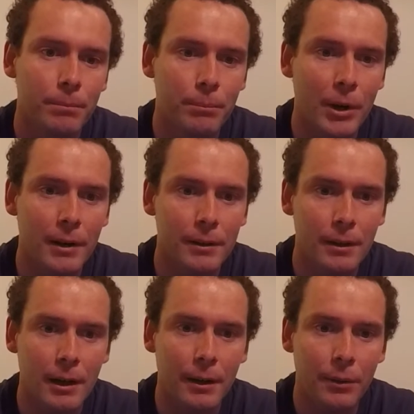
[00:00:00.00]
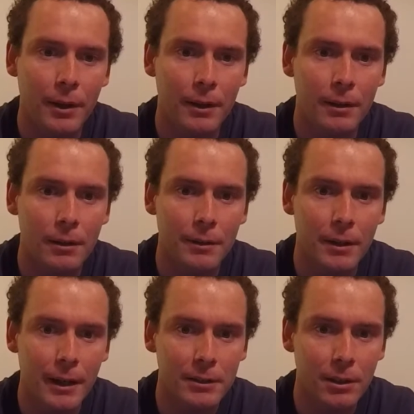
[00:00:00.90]
But I think on the
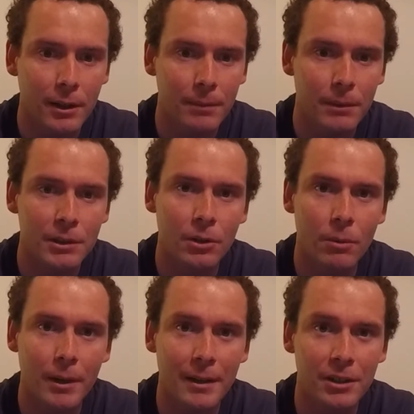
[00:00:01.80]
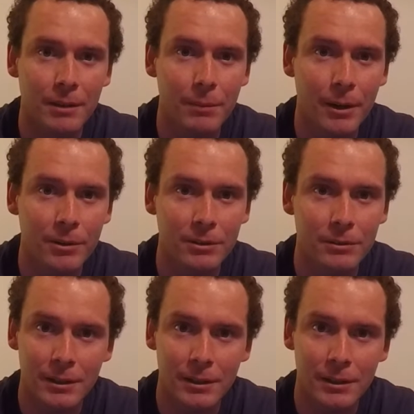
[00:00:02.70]
next time they show him catching a mouse,